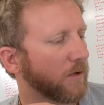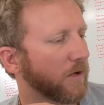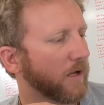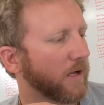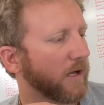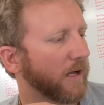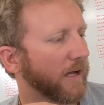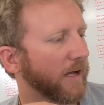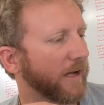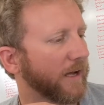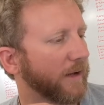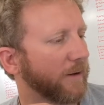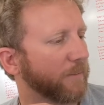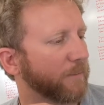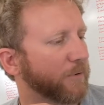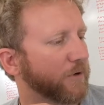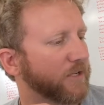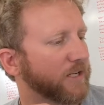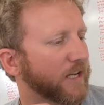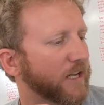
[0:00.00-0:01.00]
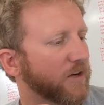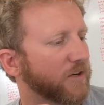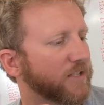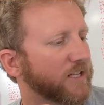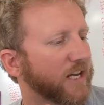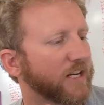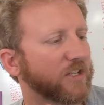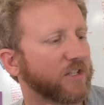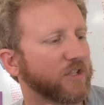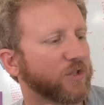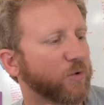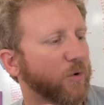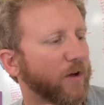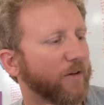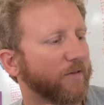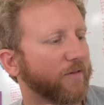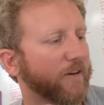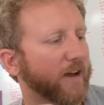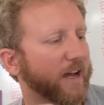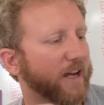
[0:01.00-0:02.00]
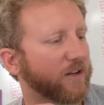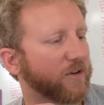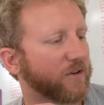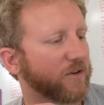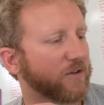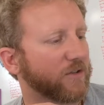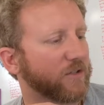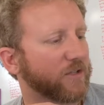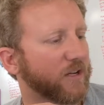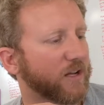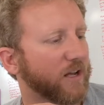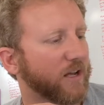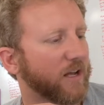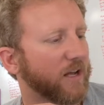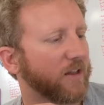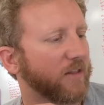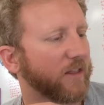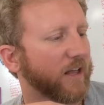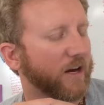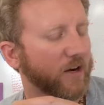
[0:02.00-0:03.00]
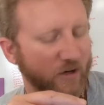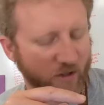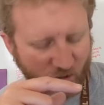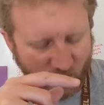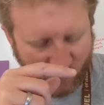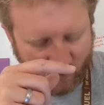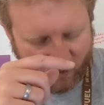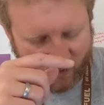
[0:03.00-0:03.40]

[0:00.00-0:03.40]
particular sections, 12 factors that are used to